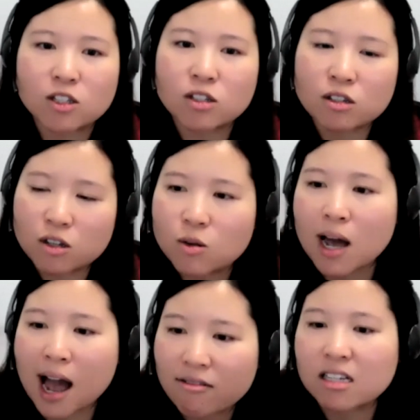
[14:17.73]
makes you
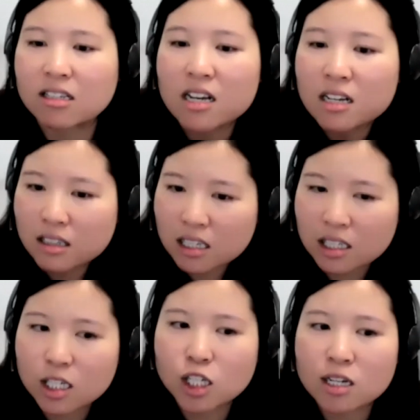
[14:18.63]
have this
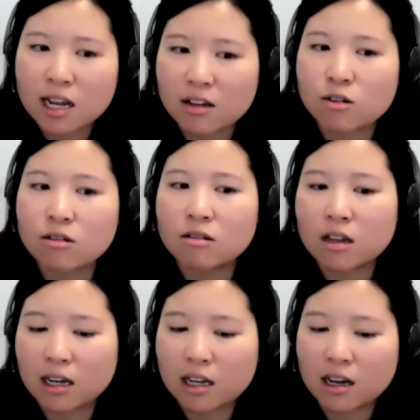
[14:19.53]
decision and
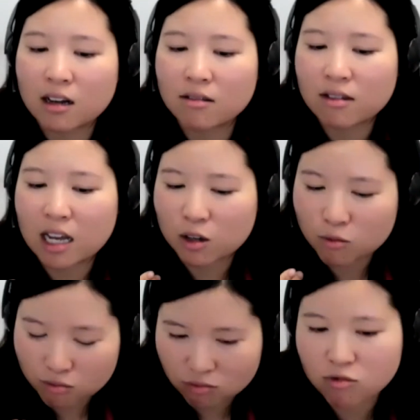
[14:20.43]
that
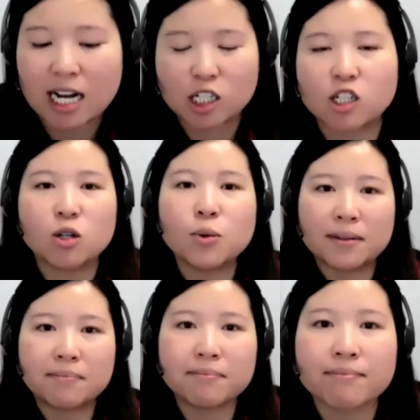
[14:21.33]
you actually do
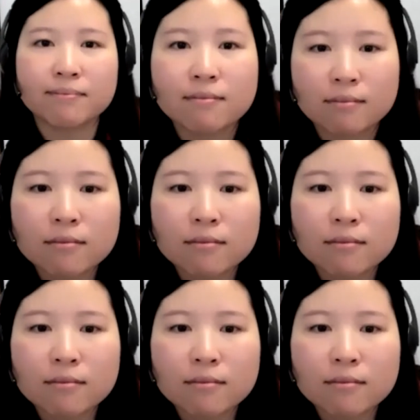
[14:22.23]
it? Hmm.